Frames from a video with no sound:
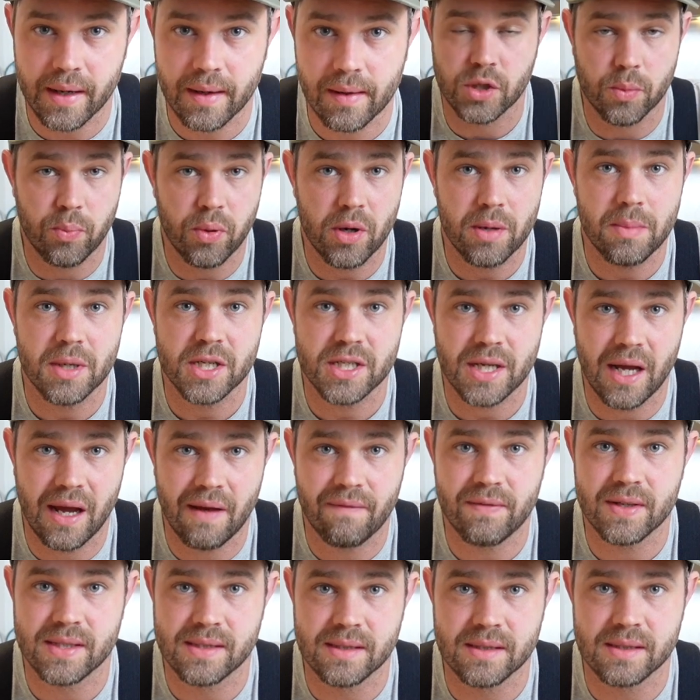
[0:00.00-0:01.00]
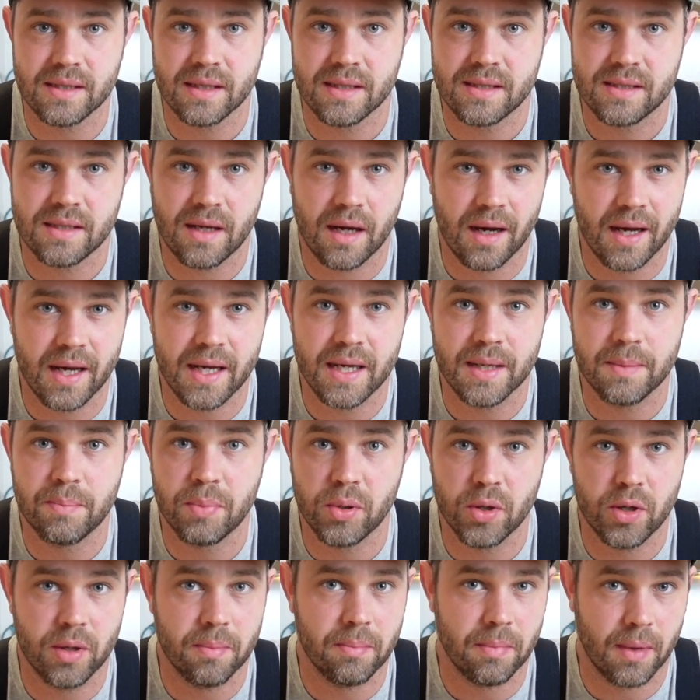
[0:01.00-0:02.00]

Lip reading: So pretty much ever since I started putting